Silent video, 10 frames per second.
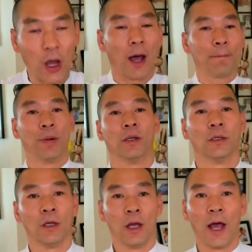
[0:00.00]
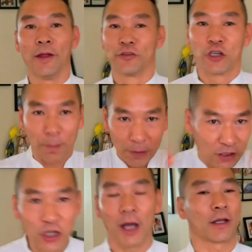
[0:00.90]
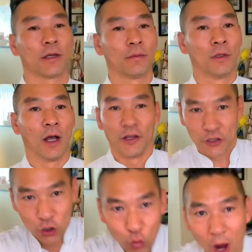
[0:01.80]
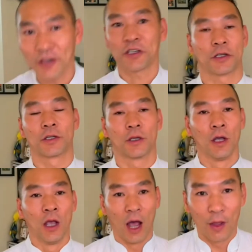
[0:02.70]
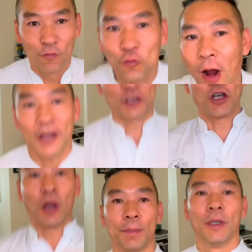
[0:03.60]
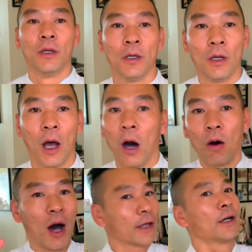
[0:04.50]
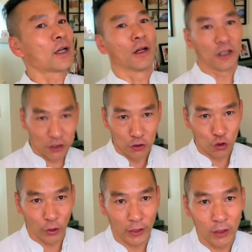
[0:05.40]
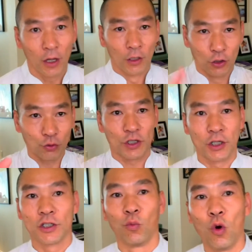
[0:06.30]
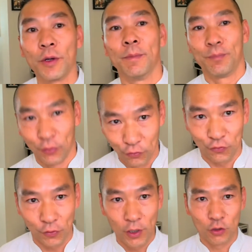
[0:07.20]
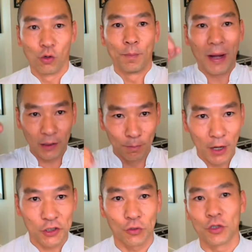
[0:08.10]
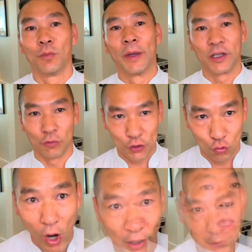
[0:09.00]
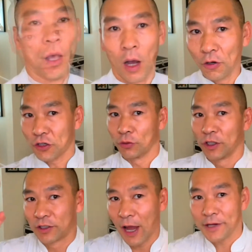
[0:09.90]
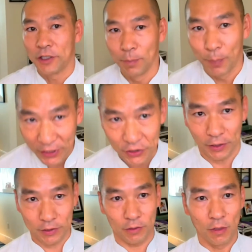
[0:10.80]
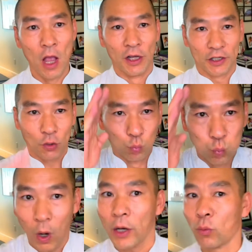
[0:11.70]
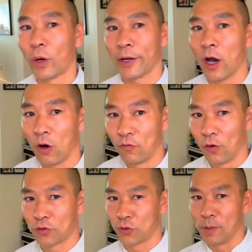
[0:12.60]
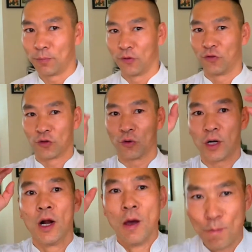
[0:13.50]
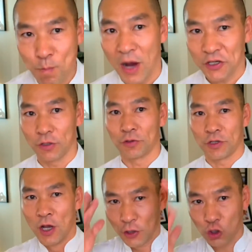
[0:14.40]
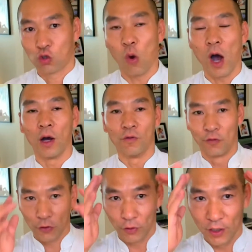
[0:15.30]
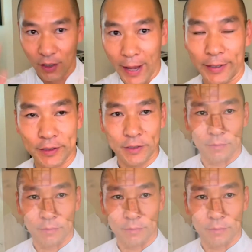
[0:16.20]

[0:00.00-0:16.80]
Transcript: up and jumping jack and squats and frog jump all other condition training, those things will improve your body muscles to make you stronger. Also, the Tai Chi basics is very, very helpful to improve your muscles strong for your legs.